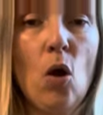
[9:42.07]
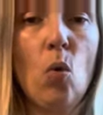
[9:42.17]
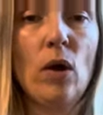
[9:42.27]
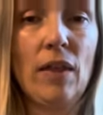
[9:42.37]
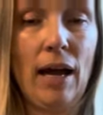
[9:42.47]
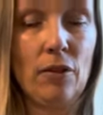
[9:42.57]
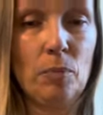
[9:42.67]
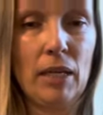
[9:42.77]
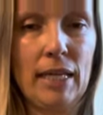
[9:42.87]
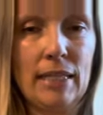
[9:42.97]
without the
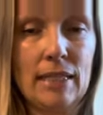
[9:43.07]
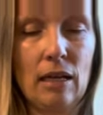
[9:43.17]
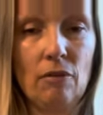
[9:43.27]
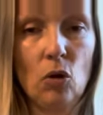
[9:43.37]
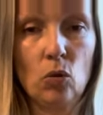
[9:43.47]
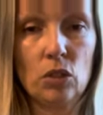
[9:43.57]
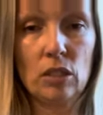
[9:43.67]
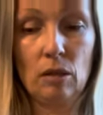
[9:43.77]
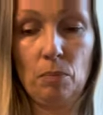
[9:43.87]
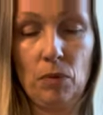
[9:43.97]
pleats. I've
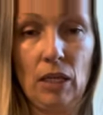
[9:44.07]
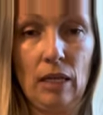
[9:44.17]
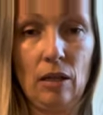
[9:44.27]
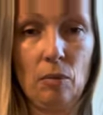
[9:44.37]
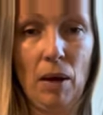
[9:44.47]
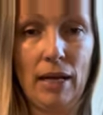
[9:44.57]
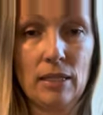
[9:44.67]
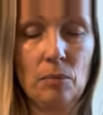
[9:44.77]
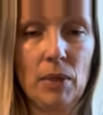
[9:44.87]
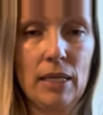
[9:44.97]
altered the
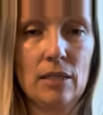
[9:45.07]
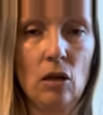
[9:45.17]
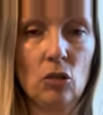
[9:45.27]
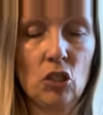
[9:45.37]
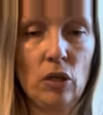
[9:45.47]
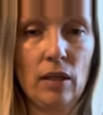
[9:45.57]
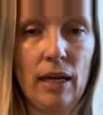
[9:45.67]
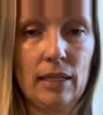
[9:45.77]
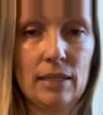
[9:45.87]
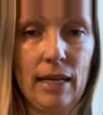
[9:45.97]
pattern piece. I'll show you
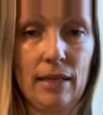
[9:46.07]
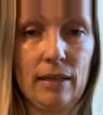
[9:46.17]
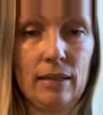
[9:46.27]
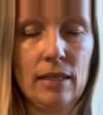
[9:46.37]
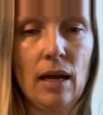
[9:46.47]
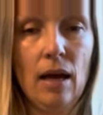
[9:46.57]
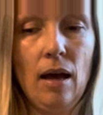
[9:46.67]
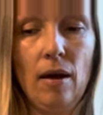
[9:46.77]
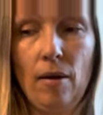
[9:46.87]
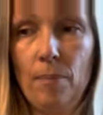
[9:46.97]
that in a second.
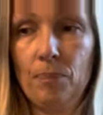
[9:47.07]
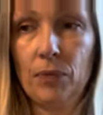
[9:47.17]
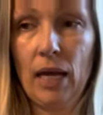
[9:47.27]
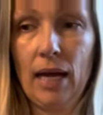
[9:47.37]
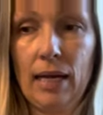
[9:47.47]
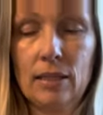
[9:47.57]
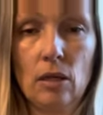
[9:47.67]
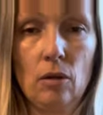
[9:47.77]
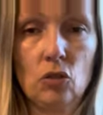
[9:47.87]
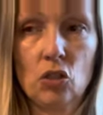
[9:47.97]
And
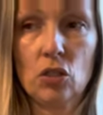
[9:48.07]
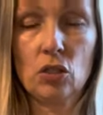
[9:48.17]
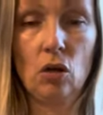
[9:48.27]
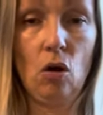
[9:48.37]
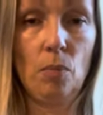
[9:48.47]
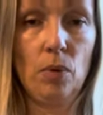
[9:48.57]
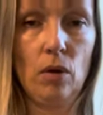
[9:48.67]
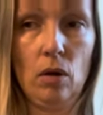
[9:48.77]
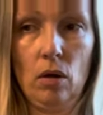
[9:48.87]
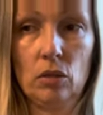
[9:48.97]
I'll just
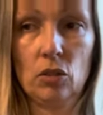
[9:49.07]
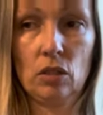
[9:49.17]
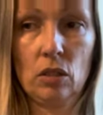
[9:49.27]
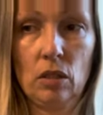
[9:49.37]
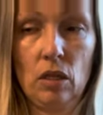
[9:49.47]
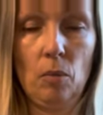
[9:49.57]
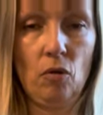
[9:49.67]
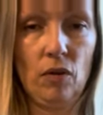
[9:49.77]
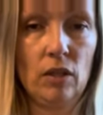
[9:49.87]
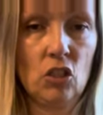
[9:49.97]
come
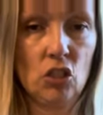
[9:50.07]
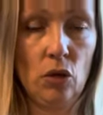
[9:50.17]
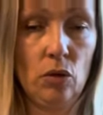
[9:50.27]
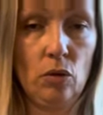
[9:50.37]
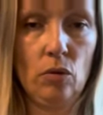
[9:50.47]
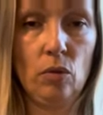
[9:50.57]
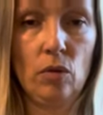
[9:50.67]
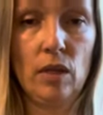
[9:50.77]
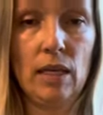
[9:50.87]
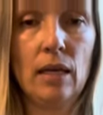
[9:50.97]
off and show you
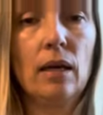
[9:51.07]
the